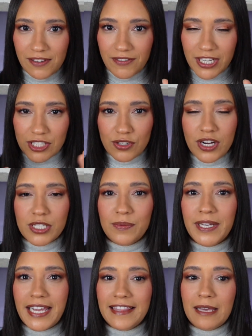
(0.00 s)
fingers
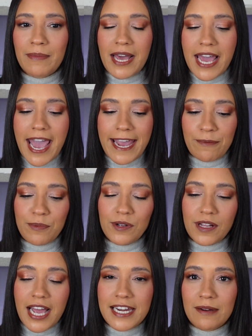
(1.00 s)
crossed we get there by
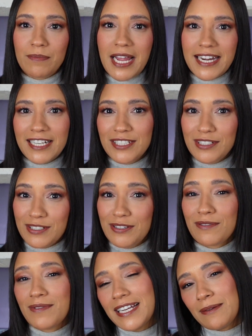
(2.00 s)
April, and I'm planning to
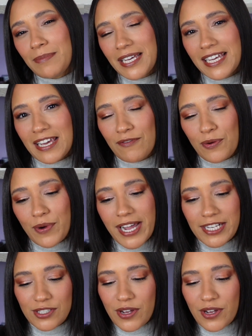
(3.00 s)
do a really big giveaway.